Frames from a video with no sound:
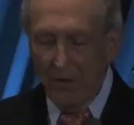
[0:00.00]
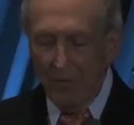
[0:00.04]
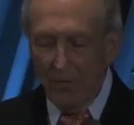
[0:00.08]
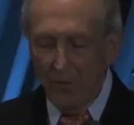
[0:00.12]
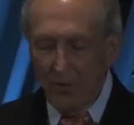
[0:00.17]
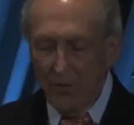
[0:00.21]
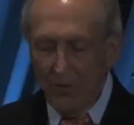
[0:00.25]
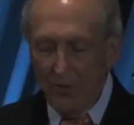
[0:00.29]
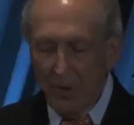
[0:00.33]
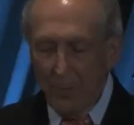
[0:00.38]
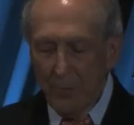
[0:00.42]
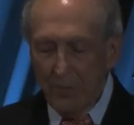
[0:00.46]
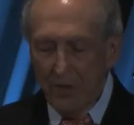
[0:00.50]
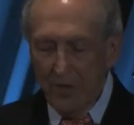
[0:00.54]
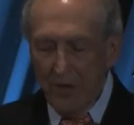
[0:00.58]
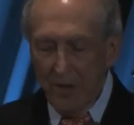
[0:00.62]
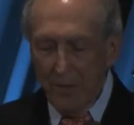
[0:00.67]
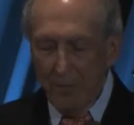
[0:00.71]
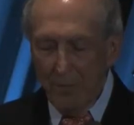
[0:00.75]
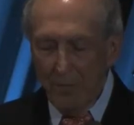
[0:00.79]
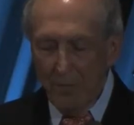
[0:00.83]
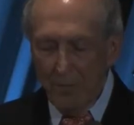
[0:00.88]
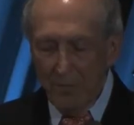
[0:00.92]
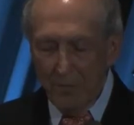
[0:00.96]
For some
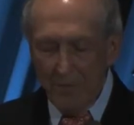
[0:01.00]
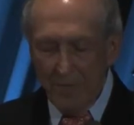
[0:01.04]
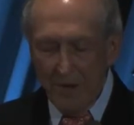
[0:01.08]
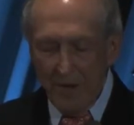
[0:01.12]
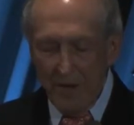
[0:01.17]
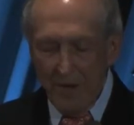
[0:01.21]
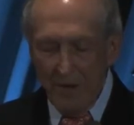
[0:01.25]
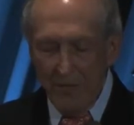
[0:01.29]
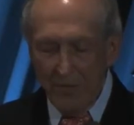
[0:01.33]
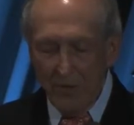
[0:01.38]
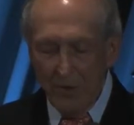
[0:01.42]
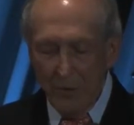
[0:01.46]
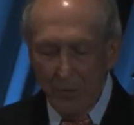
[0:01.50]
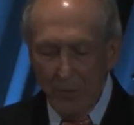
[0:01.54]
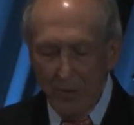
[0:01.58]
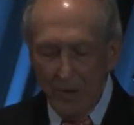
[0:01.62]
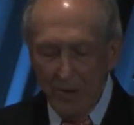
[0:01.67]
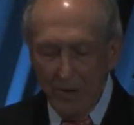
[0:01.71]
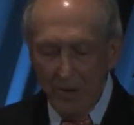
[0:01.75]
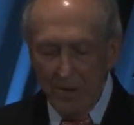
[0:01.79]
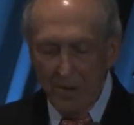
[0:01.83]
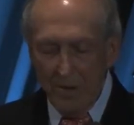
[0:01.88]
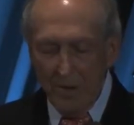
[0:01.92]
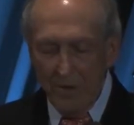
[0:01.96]
time after
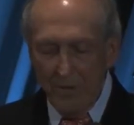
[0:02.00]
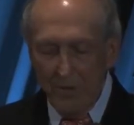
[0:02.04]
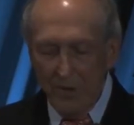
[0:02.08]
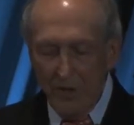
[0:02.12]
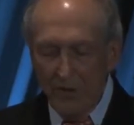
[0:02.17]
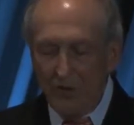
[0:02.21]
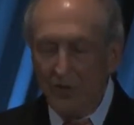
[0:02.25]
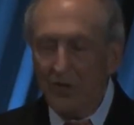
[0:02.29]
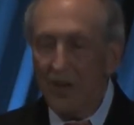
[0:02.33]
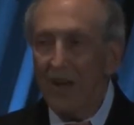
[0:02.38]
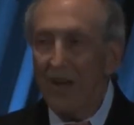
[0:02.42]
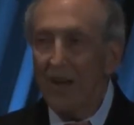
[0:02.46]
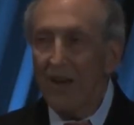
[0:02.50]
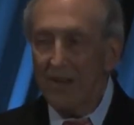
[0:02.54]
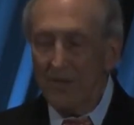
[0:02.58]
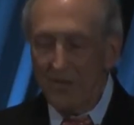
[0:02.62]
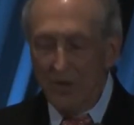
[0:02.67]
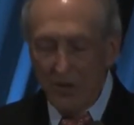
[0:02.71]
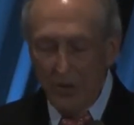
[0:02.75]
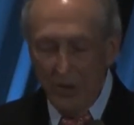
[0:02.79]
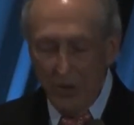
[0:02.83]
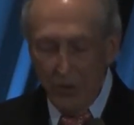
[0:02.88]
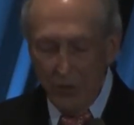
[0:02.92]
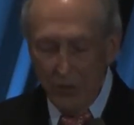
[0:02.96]
my invention, I had the
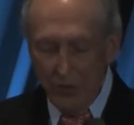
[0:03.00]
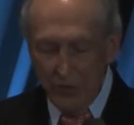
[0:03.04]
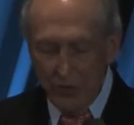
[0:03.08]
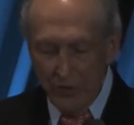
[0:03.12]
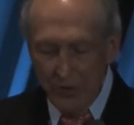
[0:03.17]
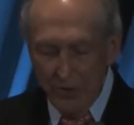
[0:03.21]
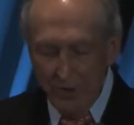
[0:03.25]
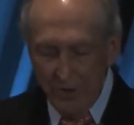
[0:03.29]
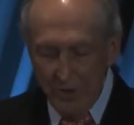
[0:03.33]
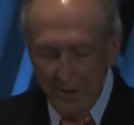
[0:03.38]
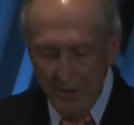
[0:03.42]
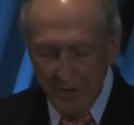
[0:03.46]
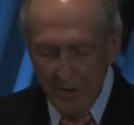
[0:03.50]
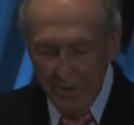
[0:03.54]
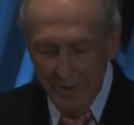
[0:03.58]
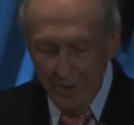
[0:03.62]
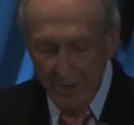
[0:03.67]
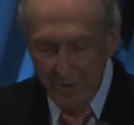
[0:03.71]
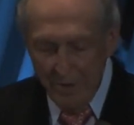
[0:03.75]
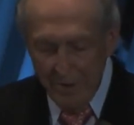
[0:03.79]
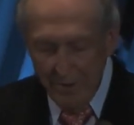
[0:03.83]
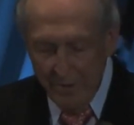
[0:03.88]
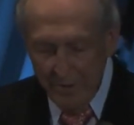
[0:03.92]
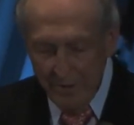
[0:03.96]
notion
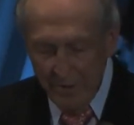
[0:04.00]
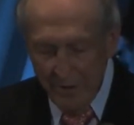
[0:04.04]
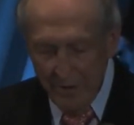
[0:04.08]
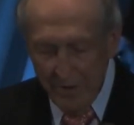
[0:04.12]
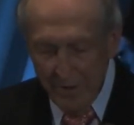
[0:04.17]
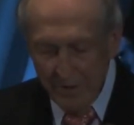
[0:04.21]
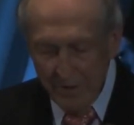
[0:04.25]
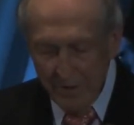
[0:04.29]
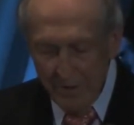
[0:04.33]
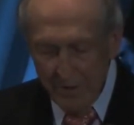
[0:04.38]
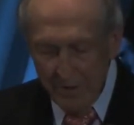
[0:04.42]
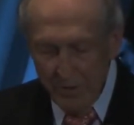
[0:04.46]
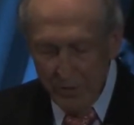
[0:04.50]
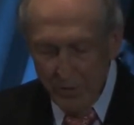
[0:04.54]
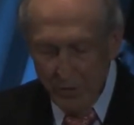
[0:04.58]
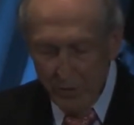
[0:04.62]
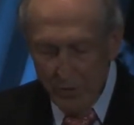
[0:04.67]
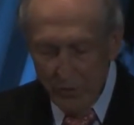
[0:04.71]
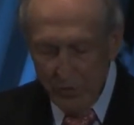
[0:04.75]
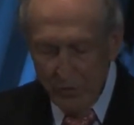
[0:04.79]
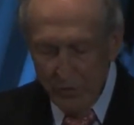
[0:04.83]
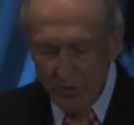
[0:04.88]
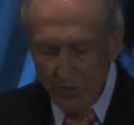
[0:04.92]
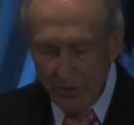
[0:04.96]
that I could
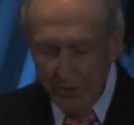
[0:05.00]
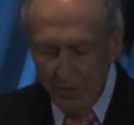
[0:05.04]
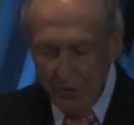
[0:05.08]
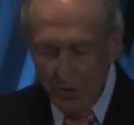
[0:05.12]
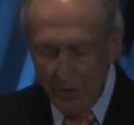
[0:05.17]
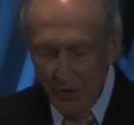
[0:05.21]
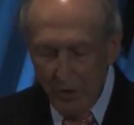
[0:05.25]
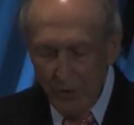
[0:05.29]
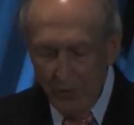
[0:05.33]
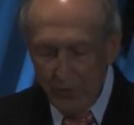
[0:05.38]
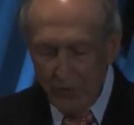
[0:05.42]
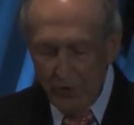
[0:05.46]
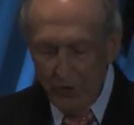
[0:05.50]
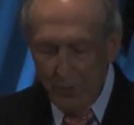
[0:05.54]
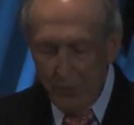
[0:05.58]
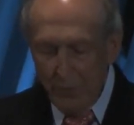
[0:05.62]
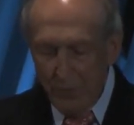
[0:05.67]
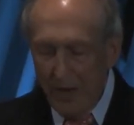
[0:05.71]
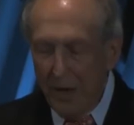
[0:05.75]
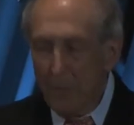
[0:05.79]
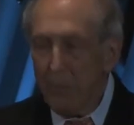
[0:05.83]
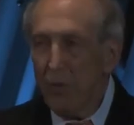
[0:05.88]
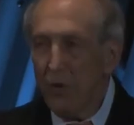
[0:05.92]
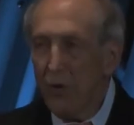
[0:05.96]
use off-chip
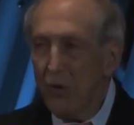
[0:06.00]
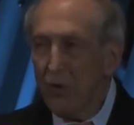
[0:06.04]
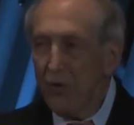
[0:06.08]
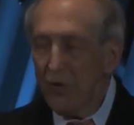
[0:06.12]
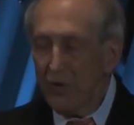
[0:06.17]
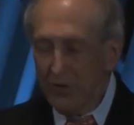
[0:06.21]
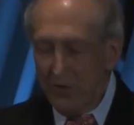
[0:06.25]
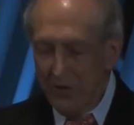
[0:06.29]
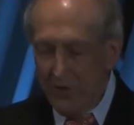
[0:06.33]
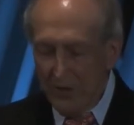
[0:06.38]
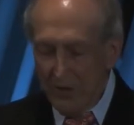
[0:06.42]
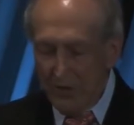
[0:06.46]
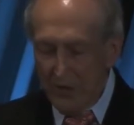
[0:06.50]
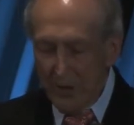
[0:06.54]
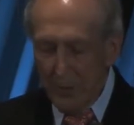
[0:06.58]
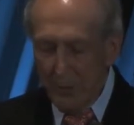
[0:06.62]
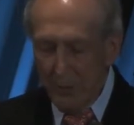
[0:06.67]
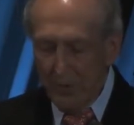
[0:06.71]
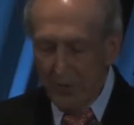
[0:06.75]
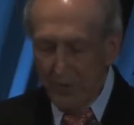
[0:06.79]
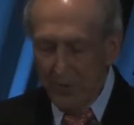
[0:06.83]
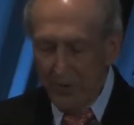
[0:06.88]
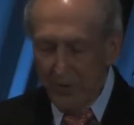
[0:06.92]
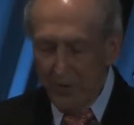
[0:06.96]
bipolar sense
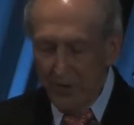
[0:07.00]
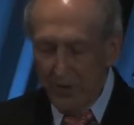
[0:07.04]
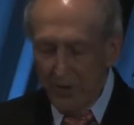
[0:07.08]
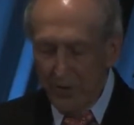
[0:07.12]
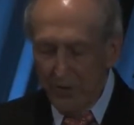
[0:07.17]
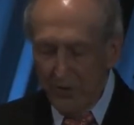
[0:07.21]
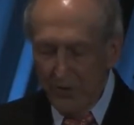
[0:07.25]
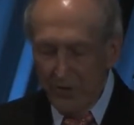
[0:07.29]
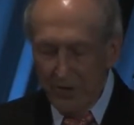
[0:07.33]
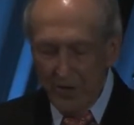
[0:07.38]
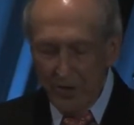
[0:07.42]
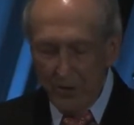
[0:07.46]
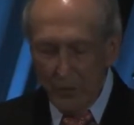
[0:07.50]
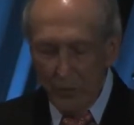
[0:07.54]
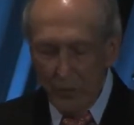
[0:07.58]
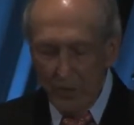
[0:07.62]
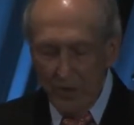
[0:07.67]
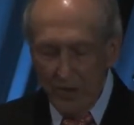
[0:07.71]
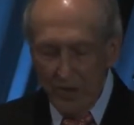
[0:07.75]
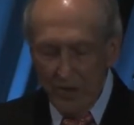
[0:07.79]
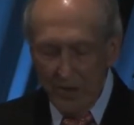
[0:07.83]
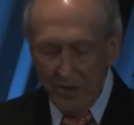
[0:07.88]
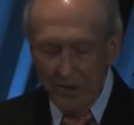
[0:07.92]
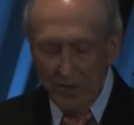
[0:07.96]
amplifiers like we
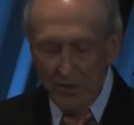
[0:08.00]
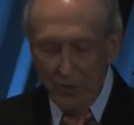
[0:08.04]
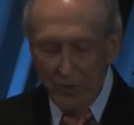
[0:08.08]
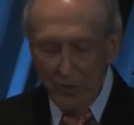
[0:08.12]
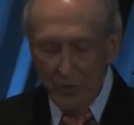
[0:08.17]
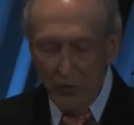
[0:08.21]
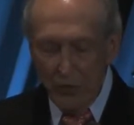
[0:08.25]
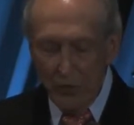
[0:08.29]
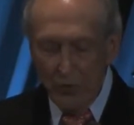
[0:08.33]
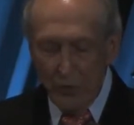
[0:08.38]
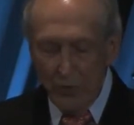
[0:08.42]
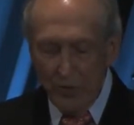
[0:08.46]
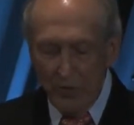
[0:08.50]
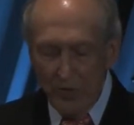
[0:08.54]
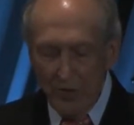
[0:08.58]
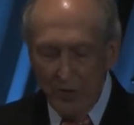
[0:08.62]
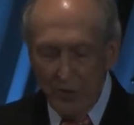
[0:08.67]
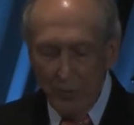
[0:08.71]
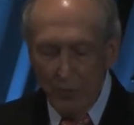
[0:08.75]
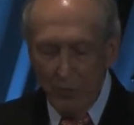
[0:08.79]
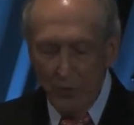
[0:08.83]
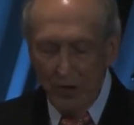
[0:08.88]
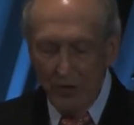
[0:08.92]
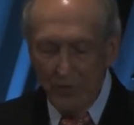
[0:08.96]
had used with
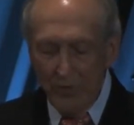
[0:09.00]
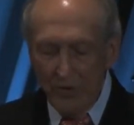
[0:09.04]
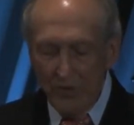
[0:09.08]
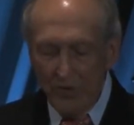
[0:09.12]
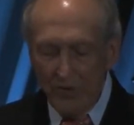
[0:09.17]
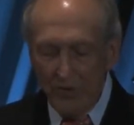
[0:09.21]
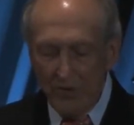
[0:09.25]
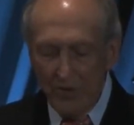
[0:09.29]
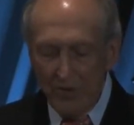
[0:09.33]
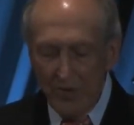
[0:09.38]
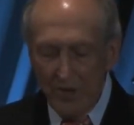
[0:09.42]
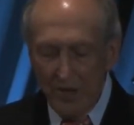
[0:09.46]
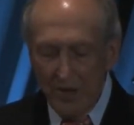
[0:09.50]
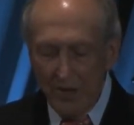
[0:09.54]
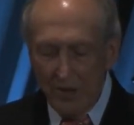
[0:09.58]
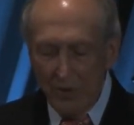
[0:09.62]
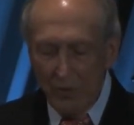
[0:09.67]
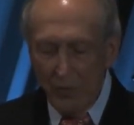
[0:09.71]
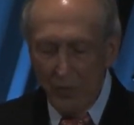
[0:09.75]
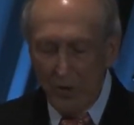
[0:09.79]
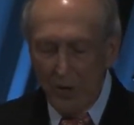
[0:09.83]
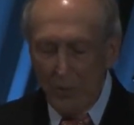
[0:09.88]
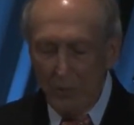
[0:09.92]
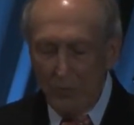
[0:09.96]
our previous static
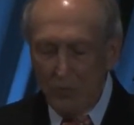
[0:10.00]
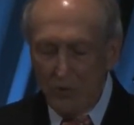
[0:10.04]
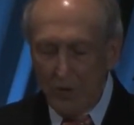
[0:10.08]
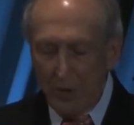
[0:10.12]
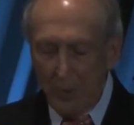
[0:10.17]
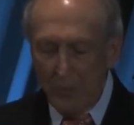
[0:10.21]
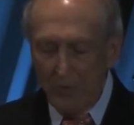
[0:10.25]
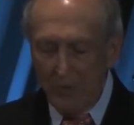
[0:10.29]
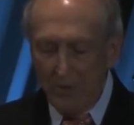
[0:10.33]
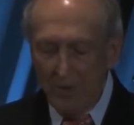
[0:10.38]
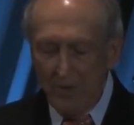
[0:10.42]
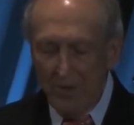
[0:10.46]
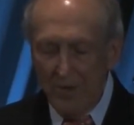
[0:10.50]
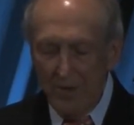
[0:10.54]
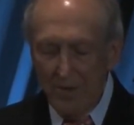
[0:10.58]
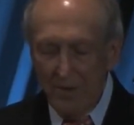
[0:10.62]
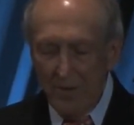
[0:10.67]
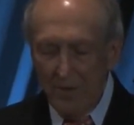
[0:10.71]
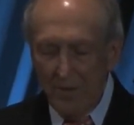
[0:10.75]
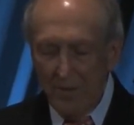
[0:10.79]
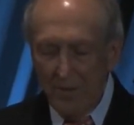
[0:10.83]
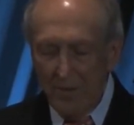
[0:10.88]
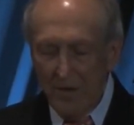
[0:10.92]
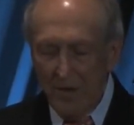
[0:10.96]
RAM chips.
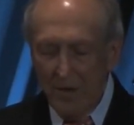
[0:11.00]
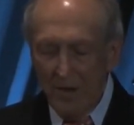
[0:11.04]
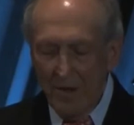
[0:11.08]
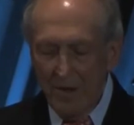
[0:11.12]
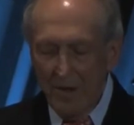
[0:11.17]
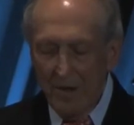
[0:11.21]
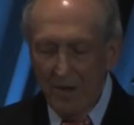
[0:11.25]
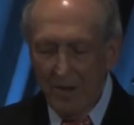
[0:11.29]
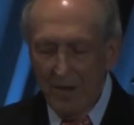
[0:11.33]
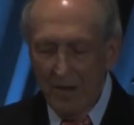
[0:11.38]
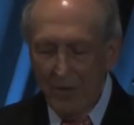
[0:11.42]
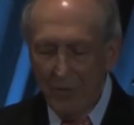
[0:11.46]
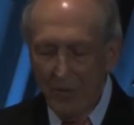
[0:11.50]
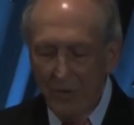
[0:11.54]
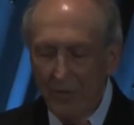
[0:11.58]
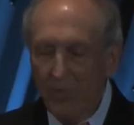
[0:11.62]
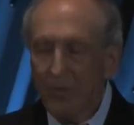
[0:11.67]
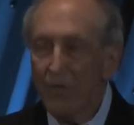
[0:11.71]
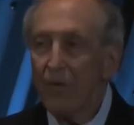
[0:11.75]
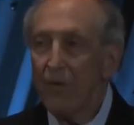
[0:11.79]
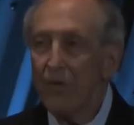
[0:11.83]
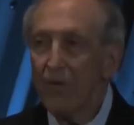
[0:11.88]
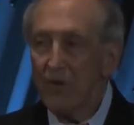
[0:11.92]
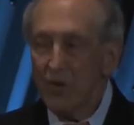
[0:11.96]
Even
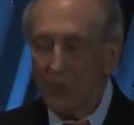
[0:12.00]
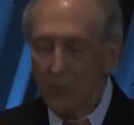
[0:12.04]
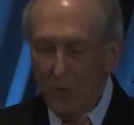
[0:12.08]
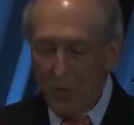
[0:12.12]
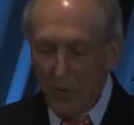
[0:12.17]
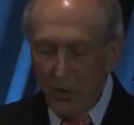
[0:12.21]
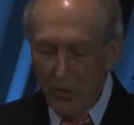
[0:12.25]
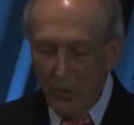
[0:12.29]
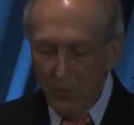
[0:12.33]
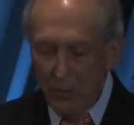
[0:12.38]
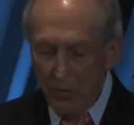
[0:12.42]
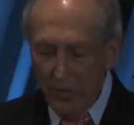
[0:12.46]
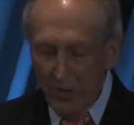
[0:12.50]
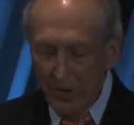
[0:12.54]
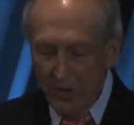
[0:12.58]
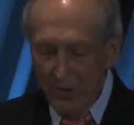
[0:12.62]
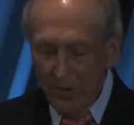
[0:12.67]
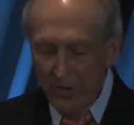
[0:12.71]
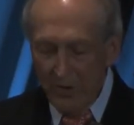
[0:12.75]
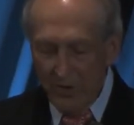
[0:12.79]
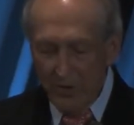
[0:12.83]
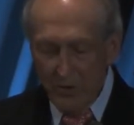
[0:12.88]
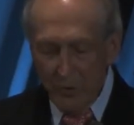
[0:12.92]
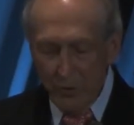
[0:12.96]
for the small
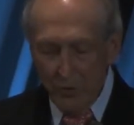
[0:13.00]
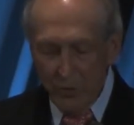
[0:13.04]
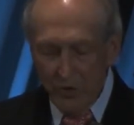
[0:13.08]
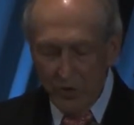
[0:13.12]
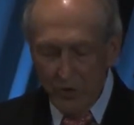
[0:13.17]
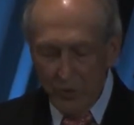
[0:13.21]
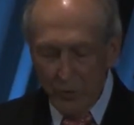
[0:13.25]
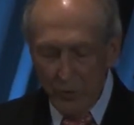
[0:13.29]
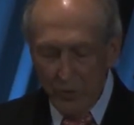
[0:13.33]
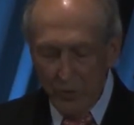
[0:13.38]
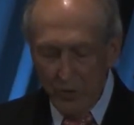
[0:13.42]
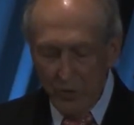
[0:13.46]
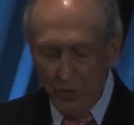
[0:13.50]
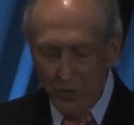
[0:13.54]
arrays which were